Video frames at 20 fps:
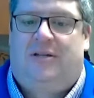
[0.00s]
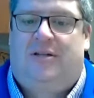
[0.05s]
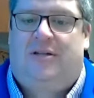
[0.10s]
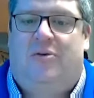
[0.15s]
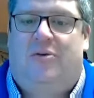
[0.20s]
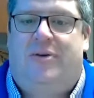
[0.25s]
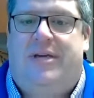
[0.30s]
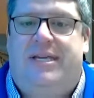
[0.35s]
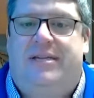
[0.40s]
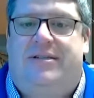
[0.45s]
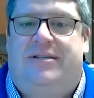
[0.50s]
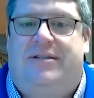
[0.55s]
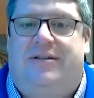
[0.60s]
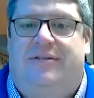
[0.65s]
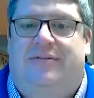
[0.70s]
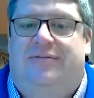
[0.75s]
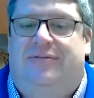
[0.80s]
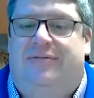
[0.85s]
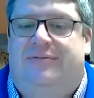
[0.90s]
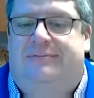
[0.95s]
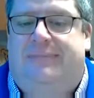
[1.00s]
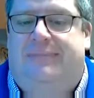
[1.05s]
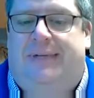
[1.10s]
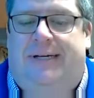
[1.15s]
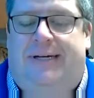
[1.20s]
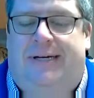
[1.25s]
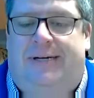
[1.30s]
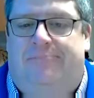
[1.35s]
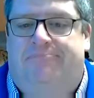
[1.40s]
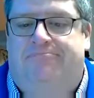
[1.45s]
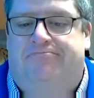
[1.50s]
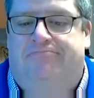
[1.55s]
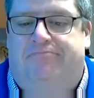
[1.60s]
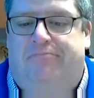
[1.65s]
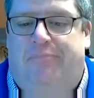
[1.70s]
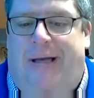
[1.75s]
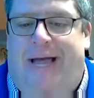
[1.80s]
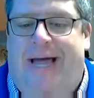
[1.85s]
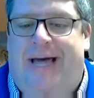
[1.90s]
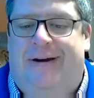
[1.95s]
cohesive
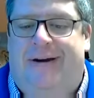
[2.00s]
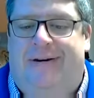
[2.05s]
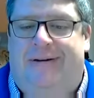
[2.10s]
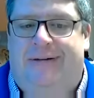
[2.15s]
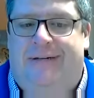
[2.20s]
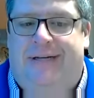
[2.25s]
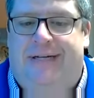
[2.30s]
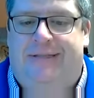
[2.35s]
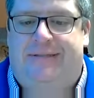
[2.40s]
pattern.